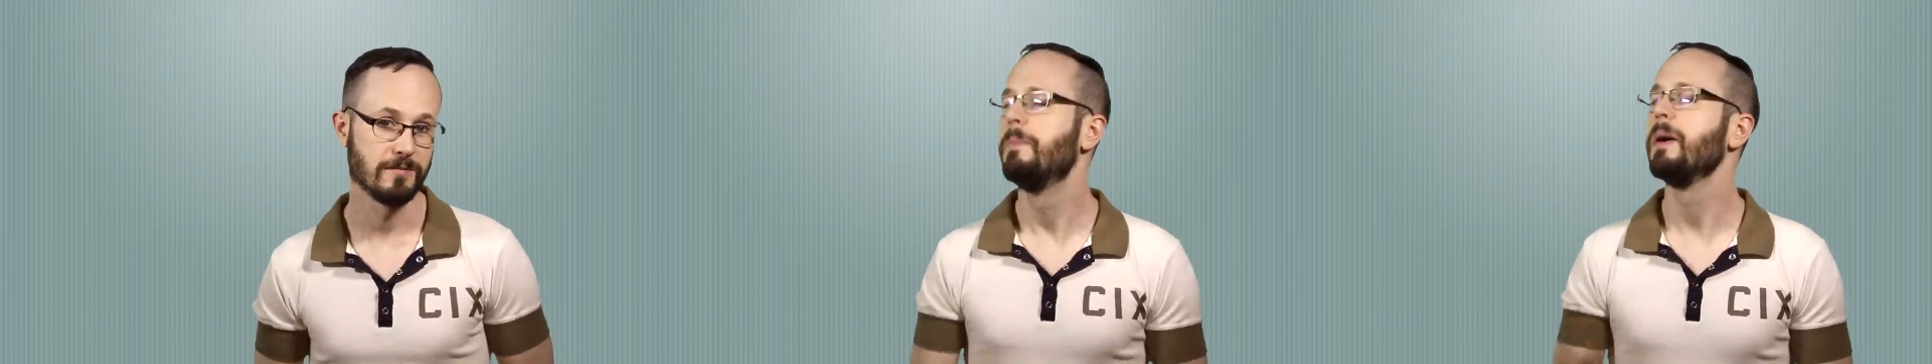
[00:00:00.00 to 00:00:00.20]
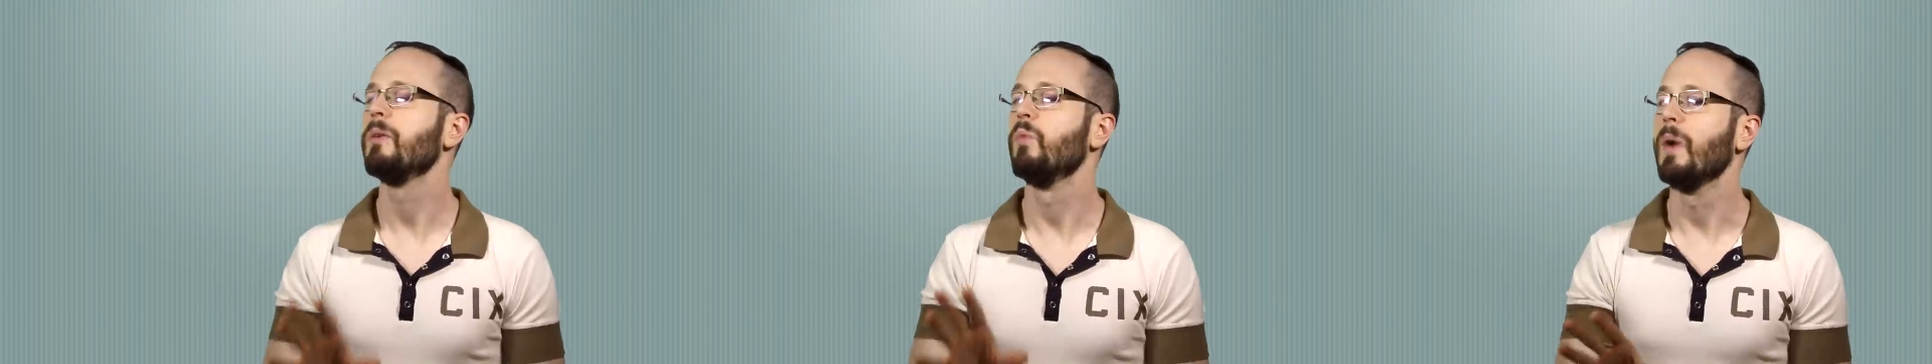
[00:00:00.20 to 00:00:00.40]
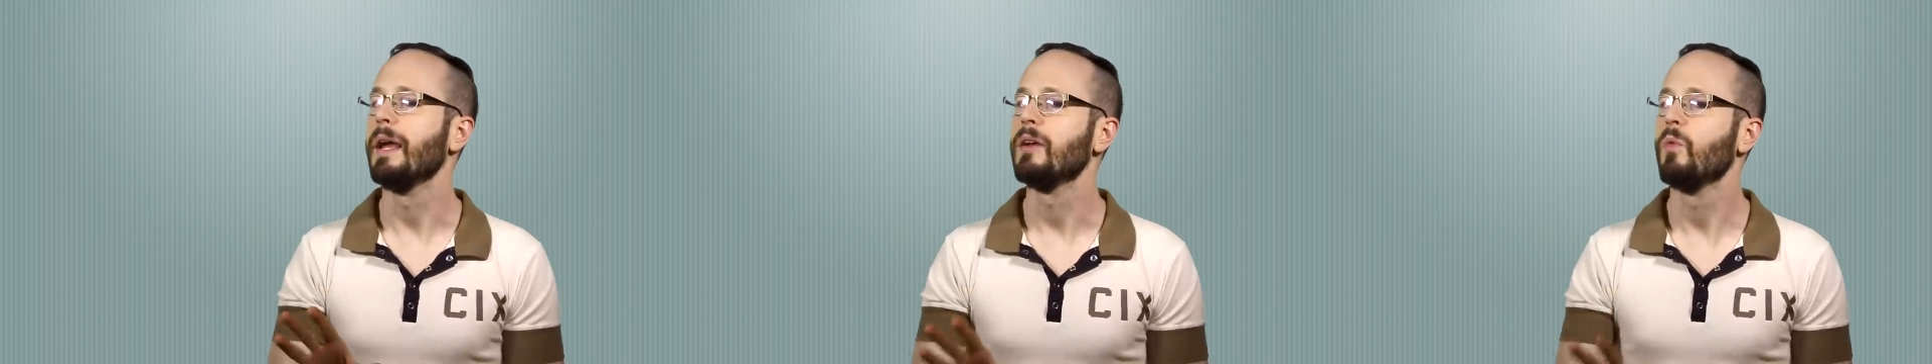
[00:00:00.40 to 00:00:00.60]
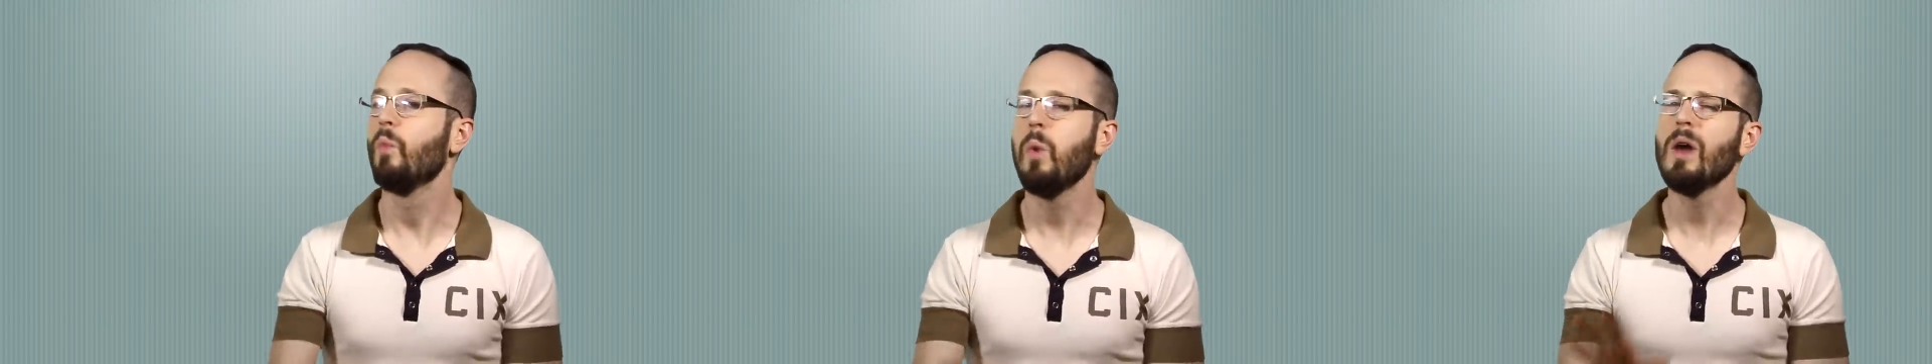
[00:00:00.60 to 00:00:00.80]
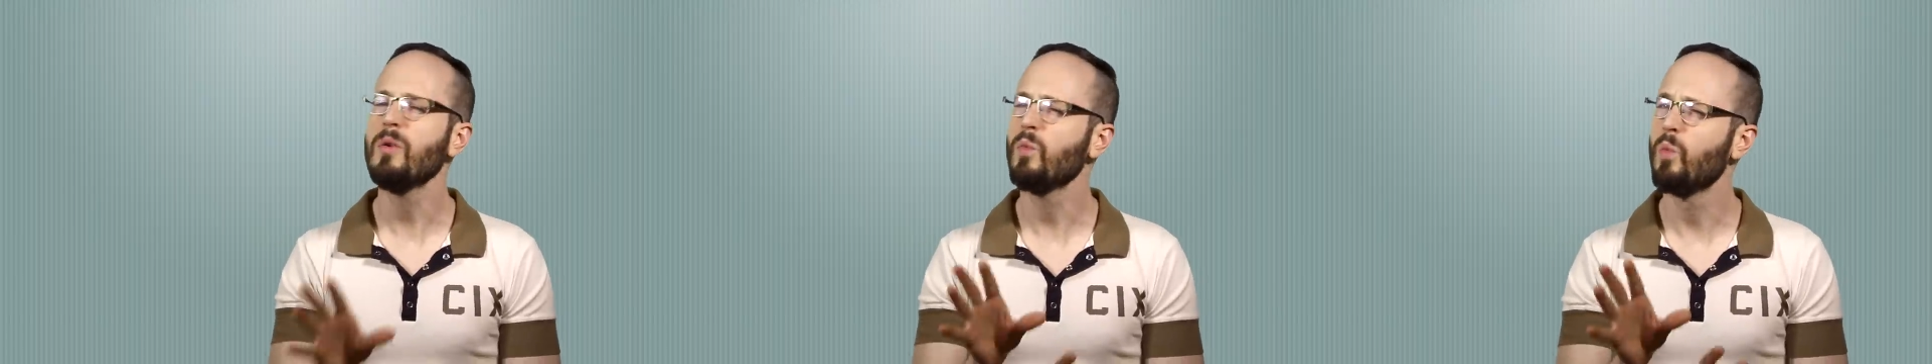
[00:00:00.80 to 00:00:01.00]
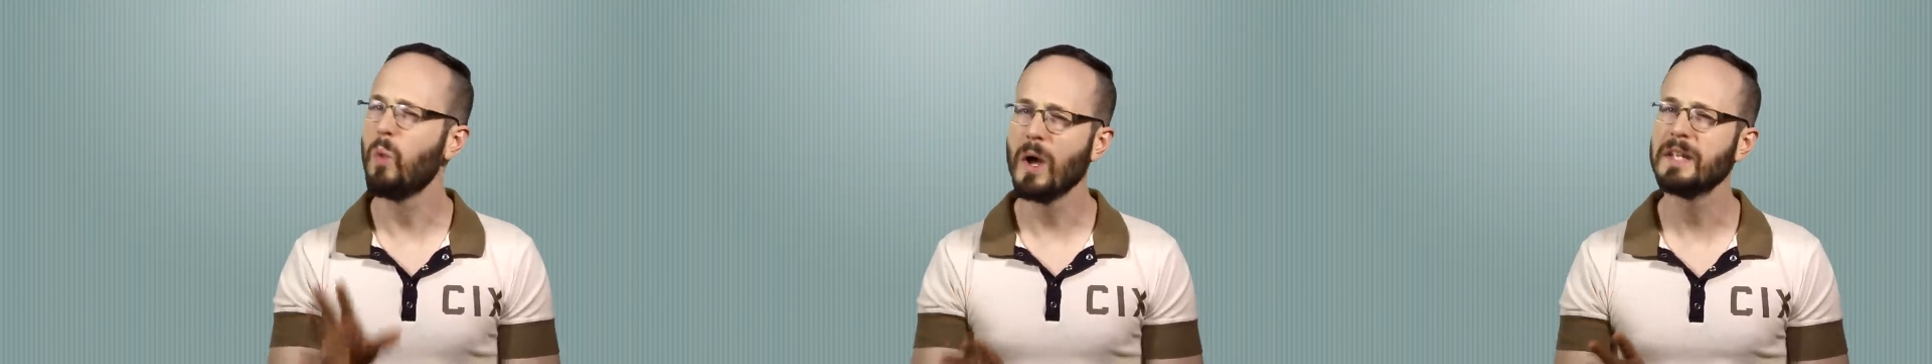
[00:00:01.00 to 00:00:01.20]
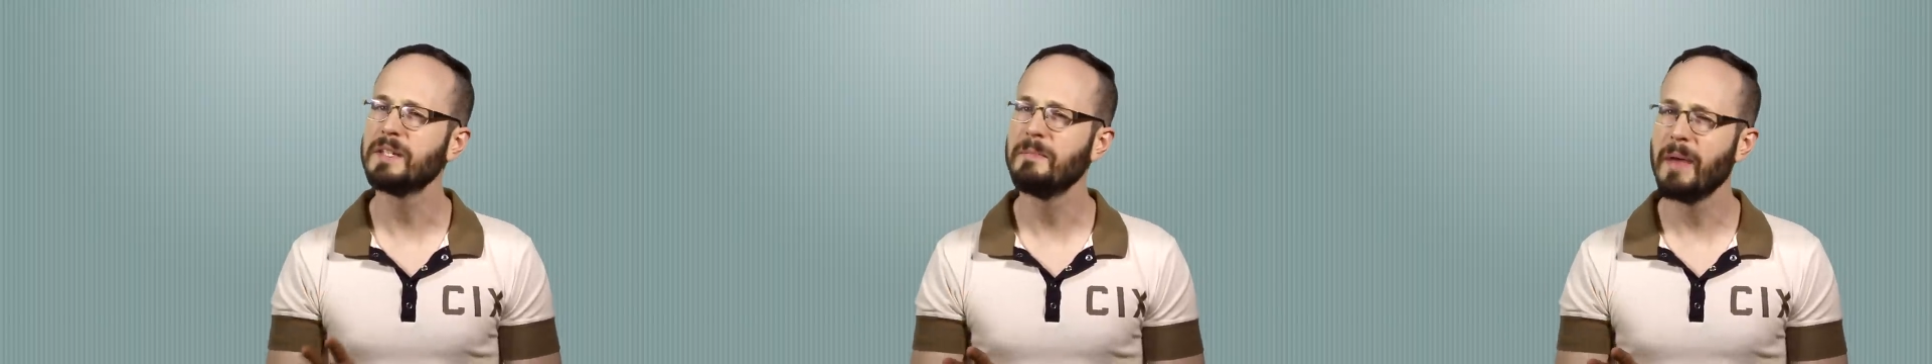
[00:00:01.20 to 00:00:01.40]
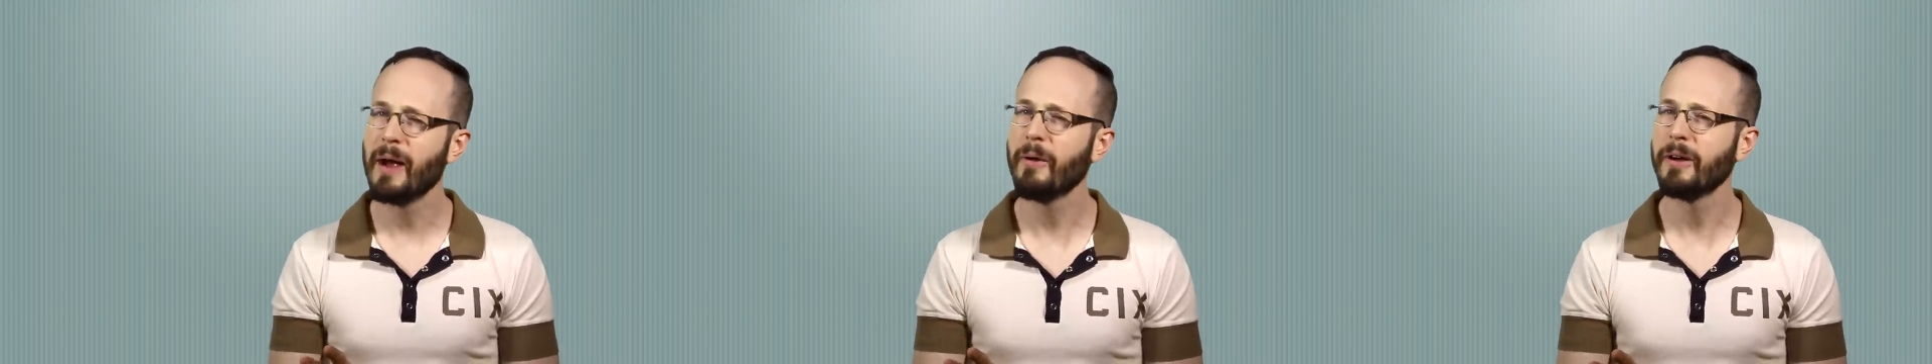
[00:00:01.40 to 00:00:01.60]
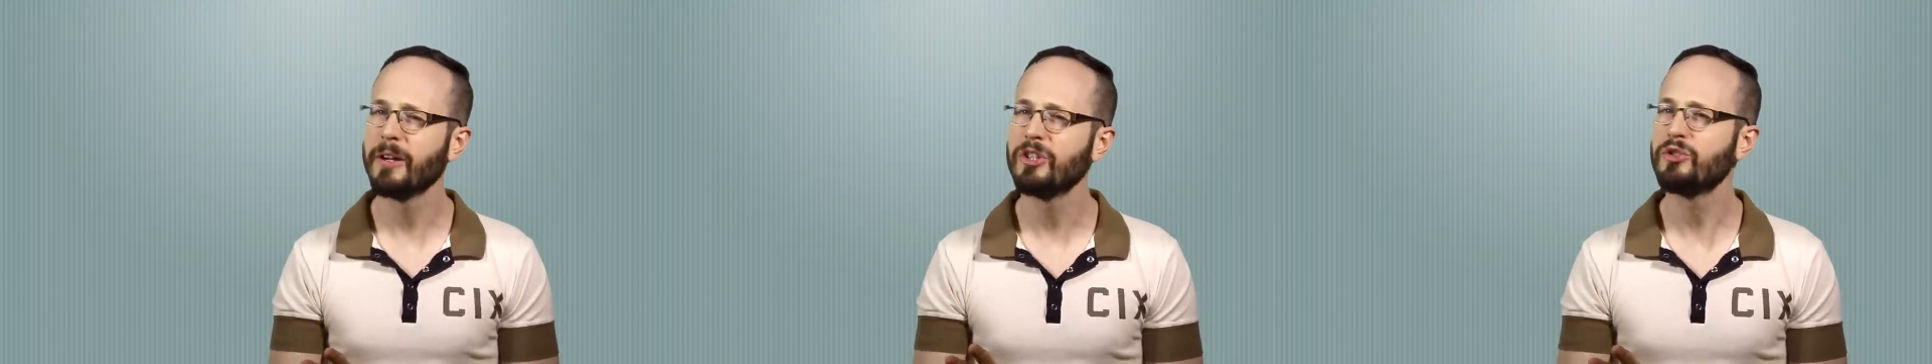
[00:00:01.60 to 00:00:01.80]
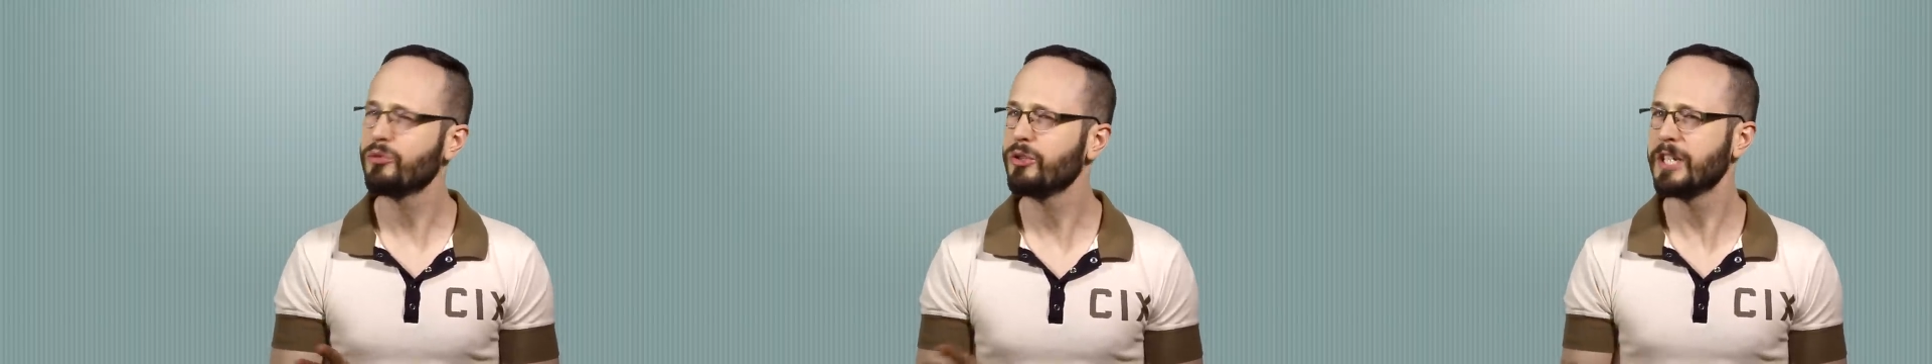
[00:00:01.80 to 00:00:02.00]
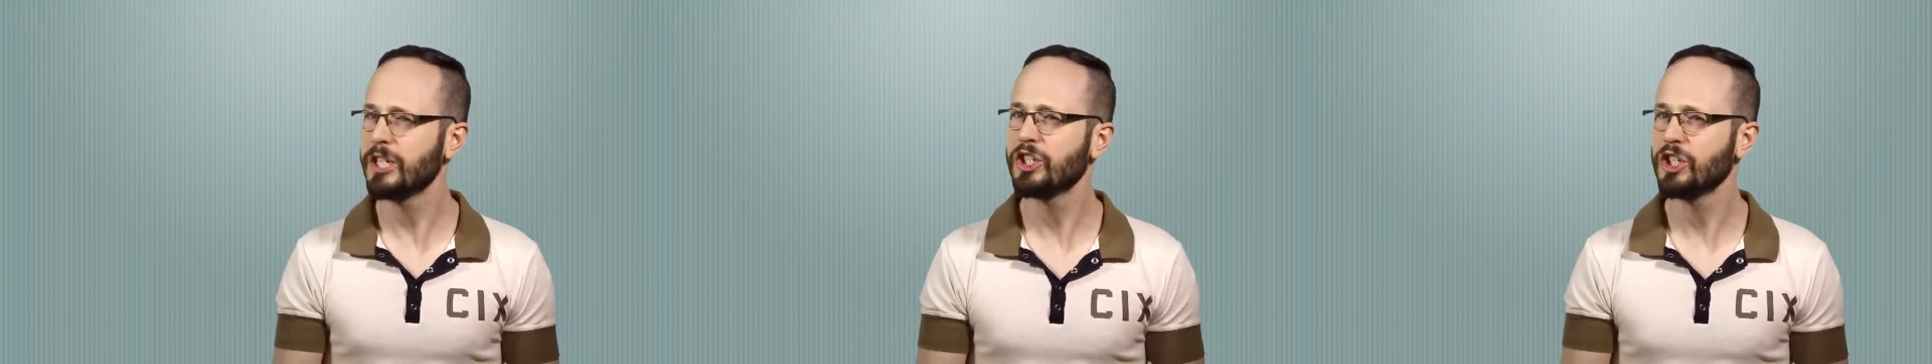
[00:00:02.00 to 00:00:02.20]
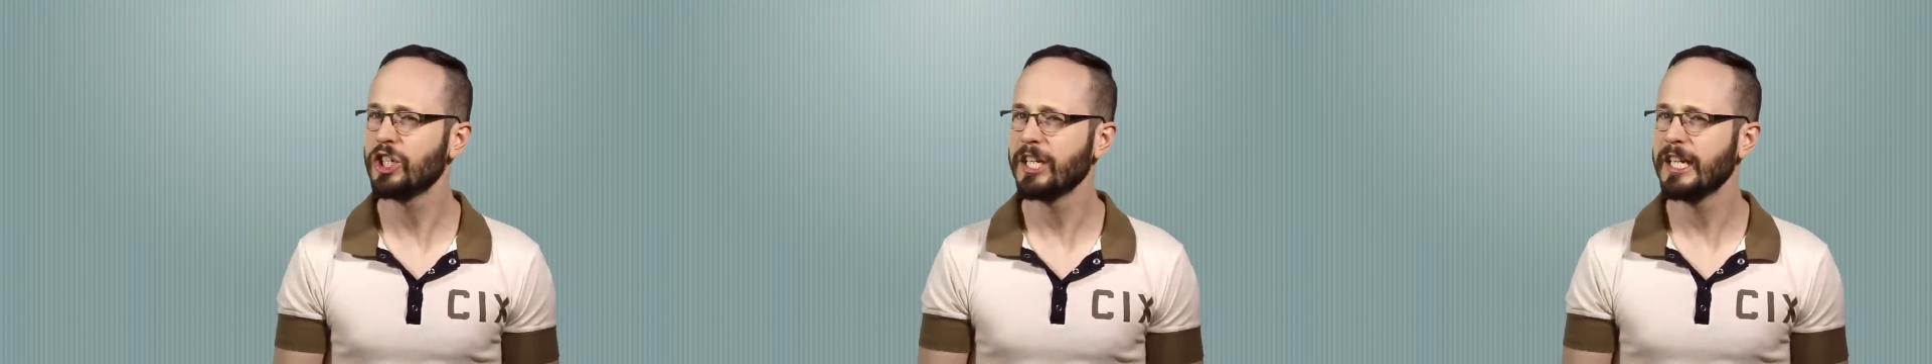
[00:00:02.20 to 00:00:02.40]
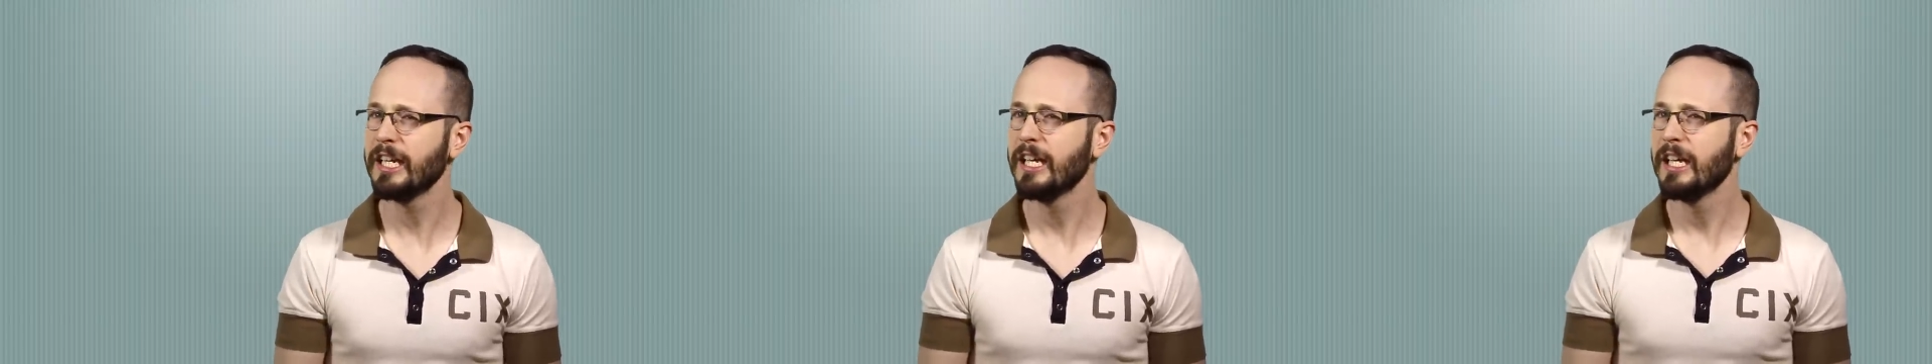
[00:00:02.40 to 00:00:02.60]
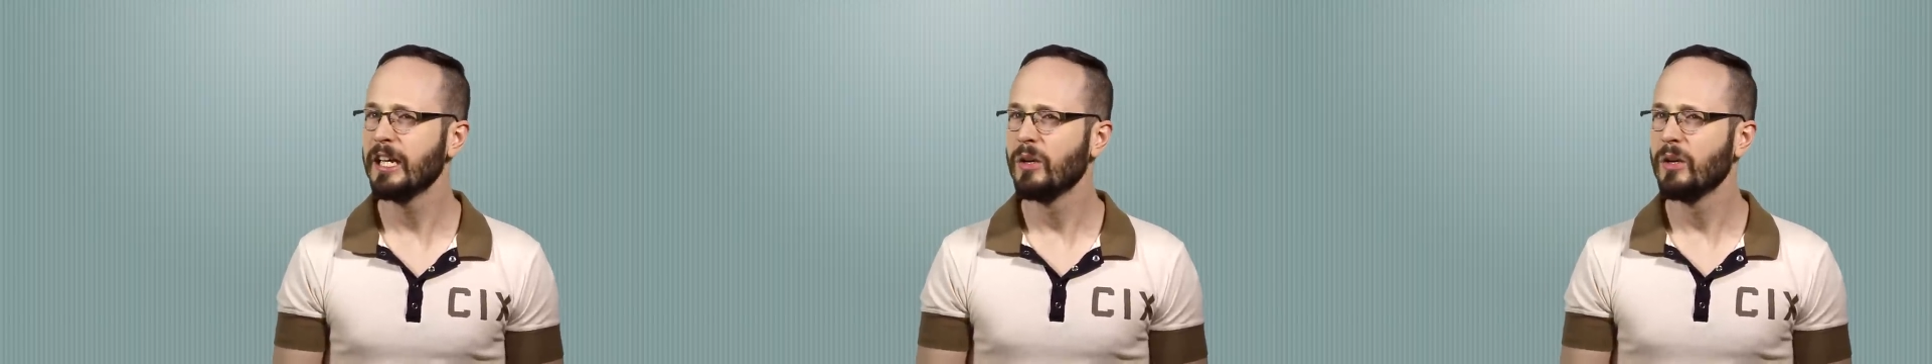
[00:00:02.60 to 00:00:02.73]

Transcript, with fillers: But wait, what was marriage traditionally?